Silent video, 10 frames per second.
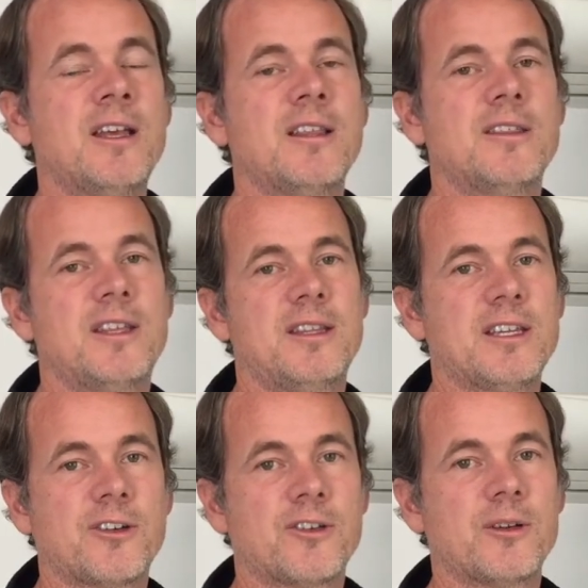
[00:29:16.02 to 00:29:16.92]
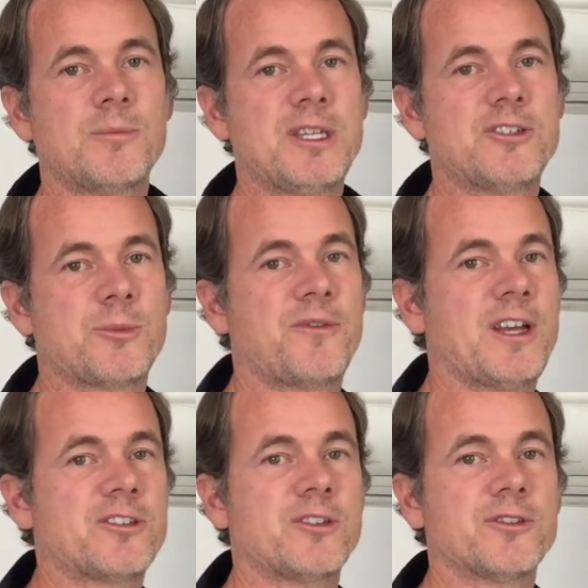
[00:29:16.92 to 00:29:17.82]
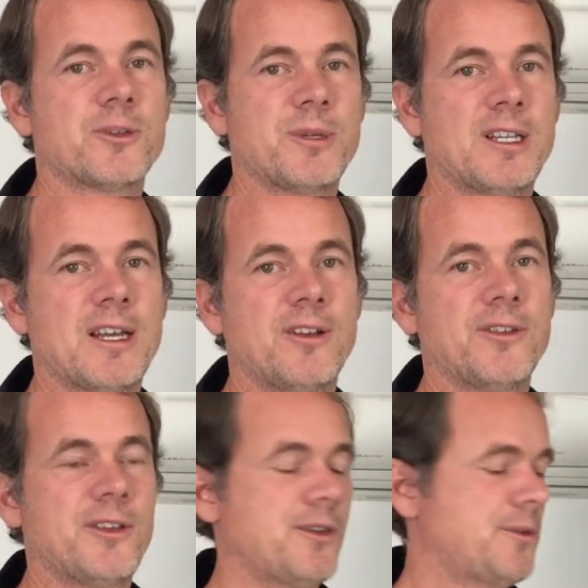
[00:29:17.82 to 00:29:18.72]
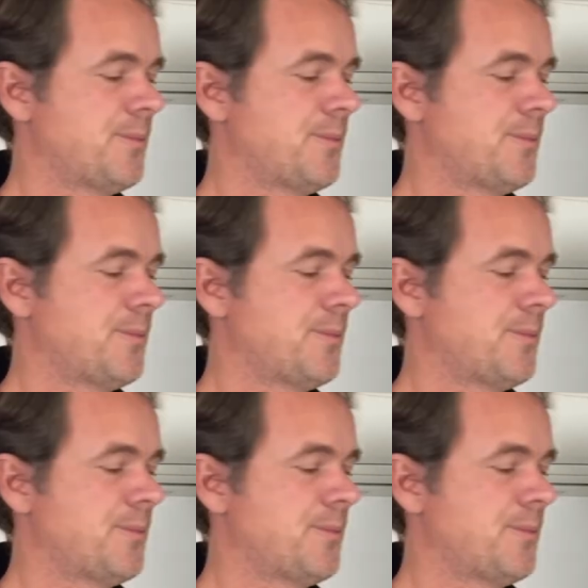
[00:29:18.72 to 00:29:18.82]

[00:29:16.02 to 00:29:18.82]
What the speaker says: than the current beach professionals are being held to.